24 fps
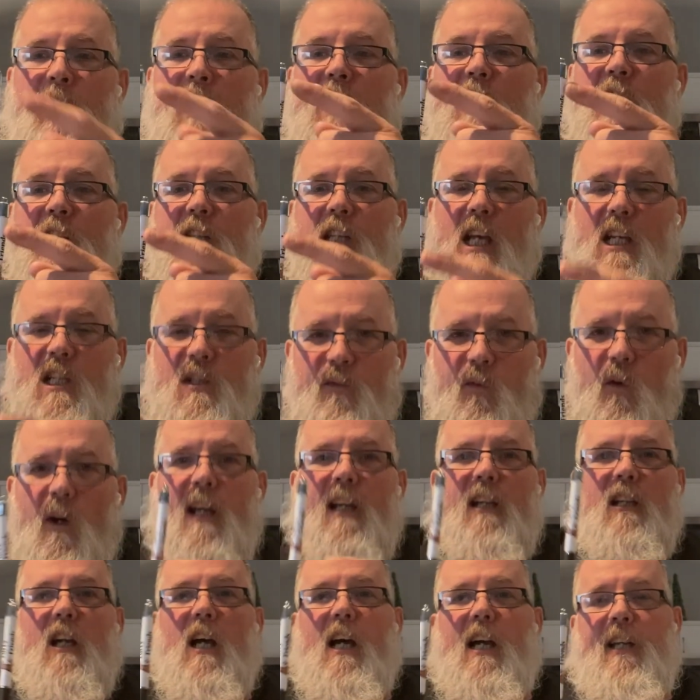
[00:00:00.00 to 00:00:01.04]
Says
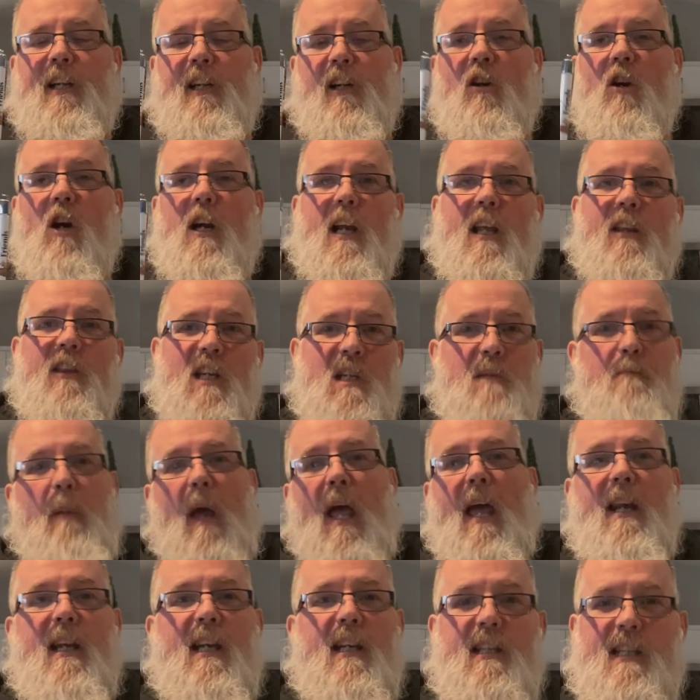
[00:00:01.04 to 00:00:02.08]
Freightliner on it. This
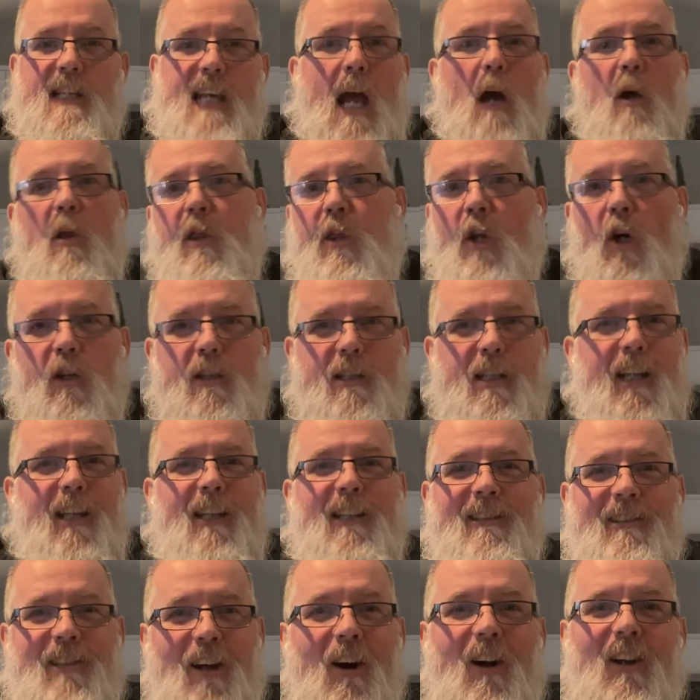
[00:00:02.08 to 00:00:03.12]
pen is now
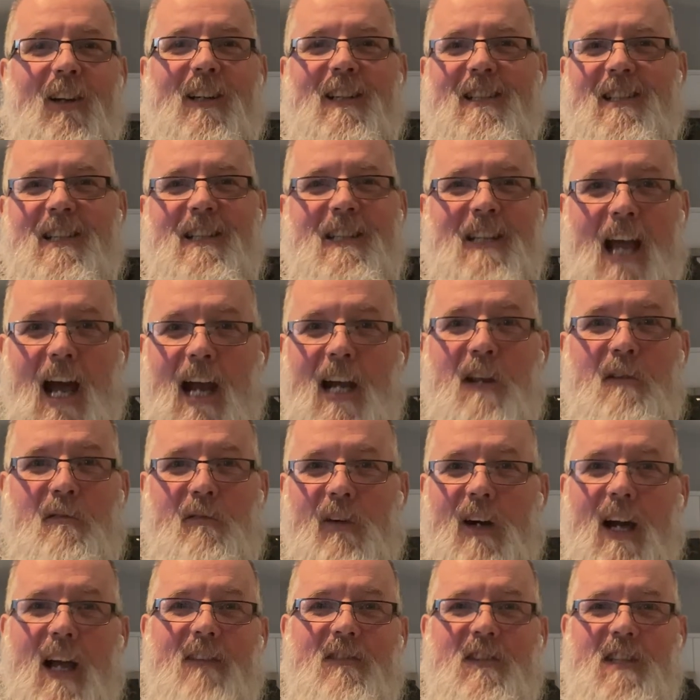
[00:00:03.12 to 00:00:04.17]

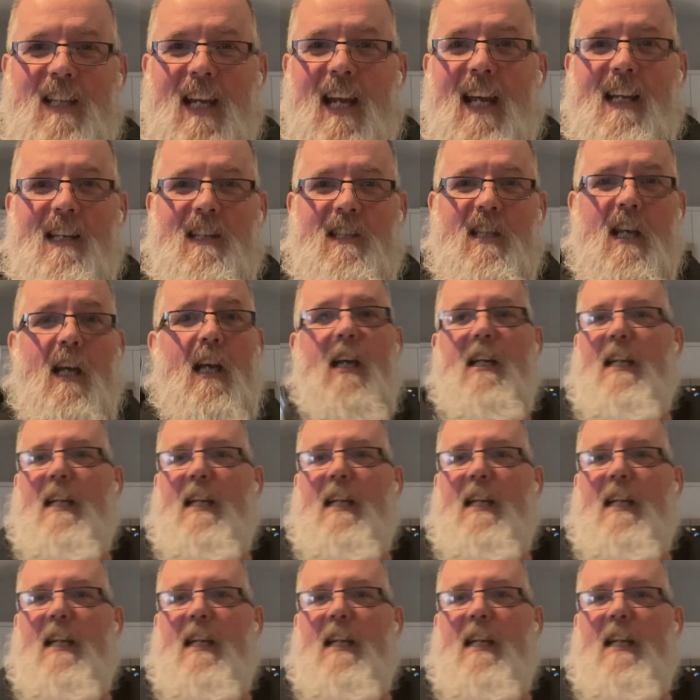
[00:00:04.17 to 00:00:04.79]
$13.95.